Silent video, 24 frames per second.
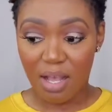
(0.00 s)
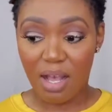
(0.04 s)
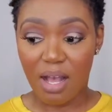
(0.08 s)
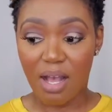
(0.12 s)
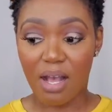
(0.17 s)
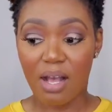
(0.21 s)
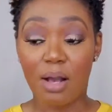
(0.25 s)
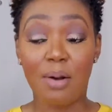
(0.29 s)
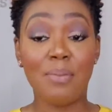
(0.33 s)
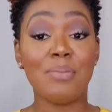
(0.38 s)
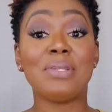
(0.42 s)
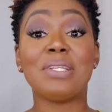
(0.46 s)

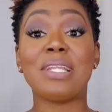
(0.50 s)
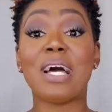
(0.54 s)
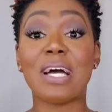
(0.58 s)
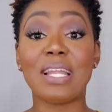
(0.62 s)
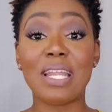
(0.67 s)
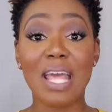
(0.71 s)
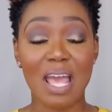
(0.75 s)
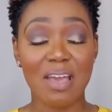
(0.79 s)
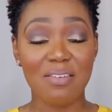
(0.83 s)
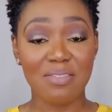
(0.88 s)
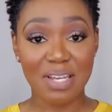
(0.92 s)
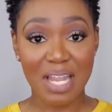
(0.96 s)
not
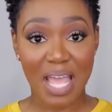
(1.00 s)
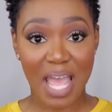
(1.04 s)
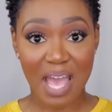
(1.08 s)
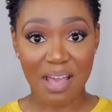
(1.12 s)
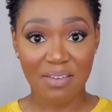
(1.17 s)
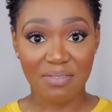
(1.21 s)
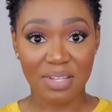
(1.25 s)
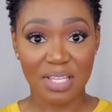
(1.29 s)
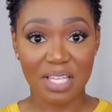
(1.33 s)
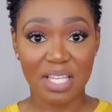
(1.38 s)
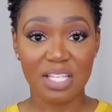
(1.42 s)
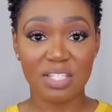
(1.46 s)
having
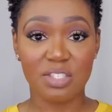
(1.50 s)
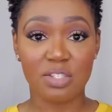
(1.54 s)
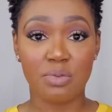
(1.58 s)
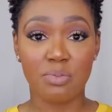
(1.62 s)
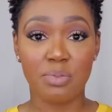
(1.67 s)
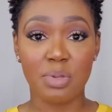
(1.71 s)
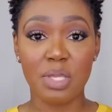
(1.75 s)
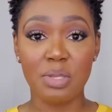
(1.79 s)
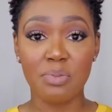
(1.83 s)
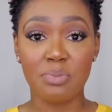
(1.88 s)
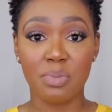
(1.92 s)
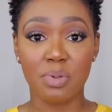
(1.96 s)
advocates or
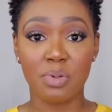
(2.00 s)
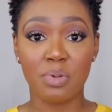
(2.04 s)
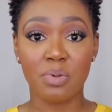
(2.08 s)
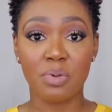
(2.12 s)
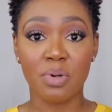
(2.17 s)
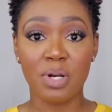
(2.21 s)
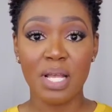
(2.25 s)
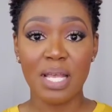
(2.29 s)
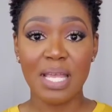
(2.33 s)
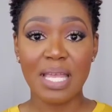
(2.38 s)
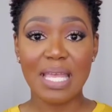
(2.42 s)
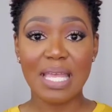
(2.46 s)

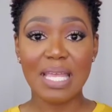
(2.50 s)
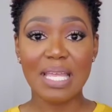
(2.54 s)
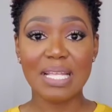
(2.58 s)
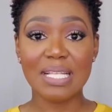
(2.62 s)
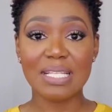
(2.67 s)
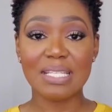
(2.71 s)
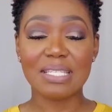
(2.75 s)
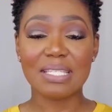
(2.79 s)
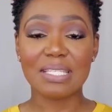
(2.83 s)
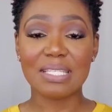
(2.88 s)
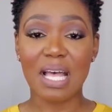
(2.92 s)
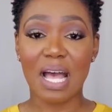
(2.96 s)
people
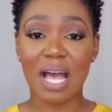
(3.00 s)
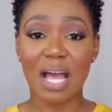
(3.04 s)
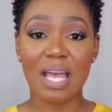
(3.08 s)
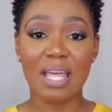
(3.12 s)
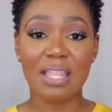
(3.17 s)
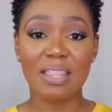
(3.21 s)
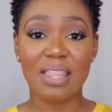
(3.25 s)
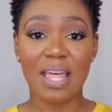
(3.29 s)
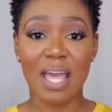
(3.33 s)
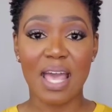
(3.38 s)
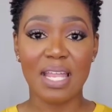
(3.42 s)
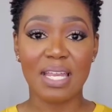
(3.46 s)

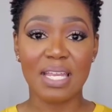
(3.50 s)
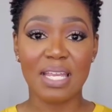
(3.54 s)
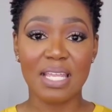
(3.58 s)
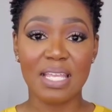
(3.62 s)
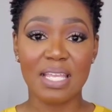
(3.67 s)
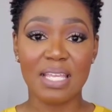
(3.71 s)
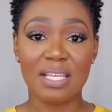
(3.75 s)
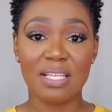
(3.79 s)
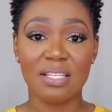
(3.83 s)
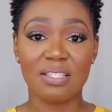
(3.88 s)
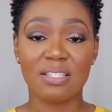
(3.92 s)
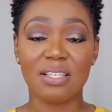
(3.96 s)
inside that
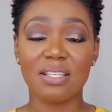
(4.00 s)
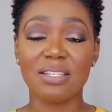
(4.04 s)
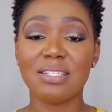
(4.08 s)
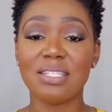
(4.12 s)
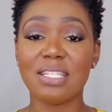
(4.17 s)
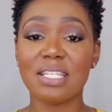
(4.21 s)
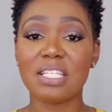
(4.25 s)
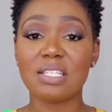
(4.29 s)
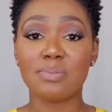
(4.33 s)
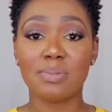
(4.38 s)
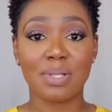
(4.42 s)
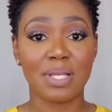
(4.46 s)
is
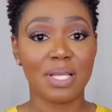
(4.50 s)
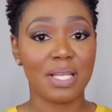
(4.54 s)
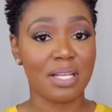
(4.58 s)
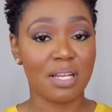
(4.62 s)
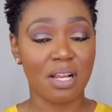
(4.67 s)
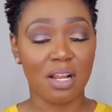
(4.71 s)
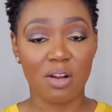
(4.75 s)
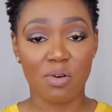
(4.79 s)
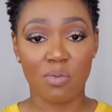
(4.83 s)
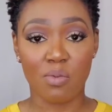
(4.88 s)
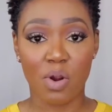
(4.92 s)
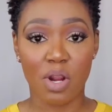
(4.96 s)
displaying
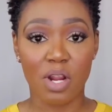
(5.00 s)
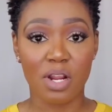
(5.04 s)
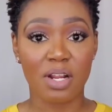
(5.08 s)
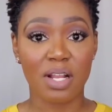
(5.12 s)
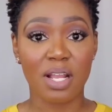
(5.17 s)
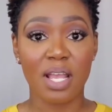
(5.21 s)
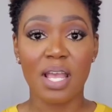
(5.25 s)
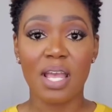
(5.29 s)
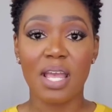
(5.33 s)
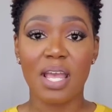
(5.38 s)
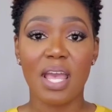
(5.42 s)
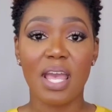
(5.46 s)
our work.